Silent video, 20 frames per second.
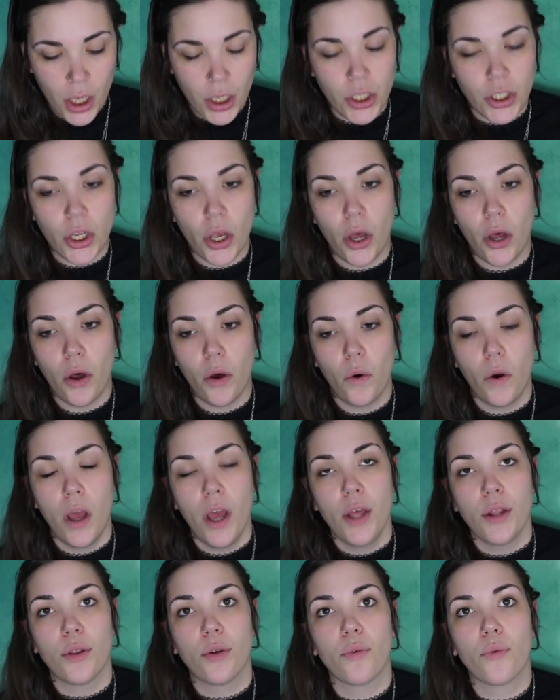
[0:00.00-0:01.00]
So
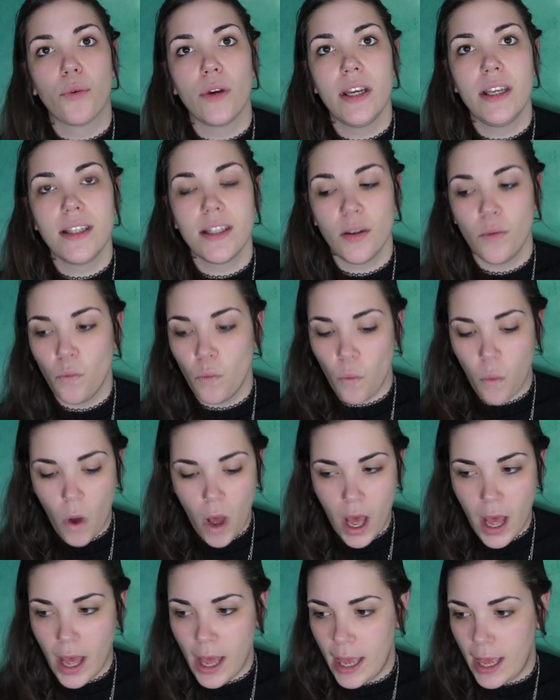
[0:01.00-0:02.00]
the reason
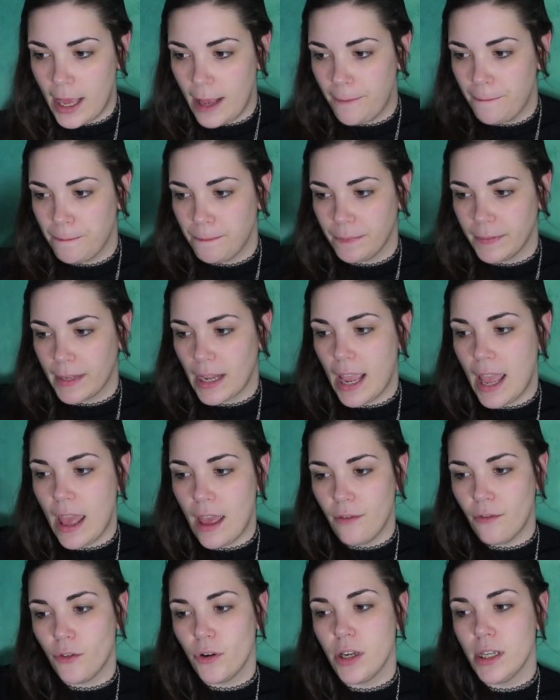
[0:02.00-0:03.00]
why
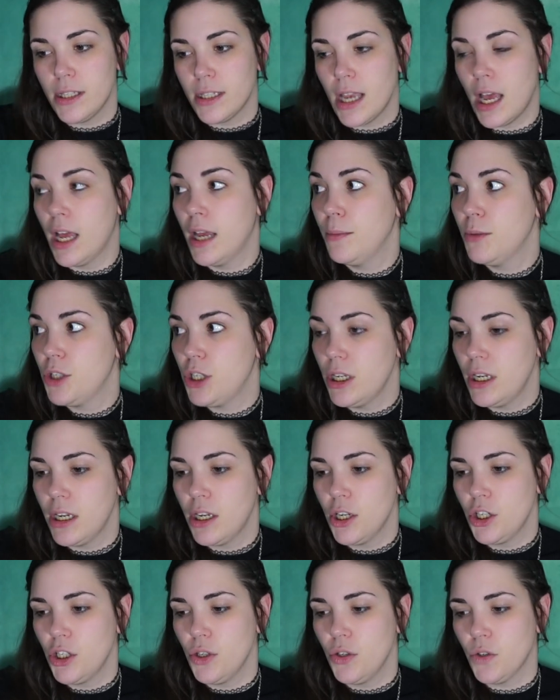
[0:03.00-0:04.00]
every time she
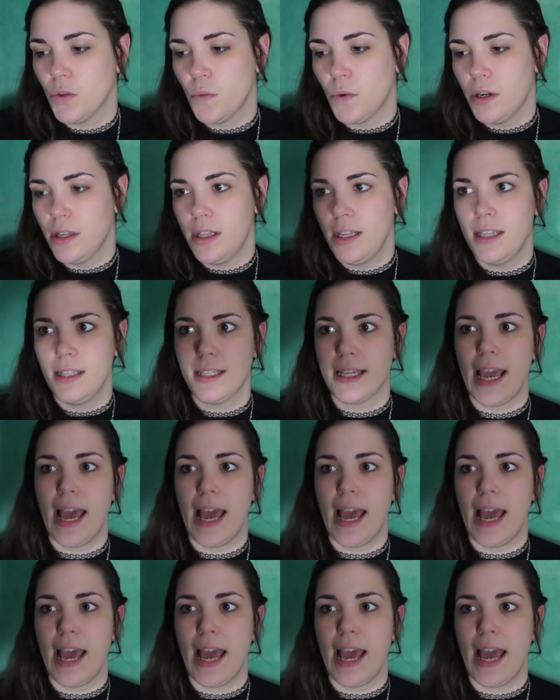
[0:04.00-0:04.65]
issues one of these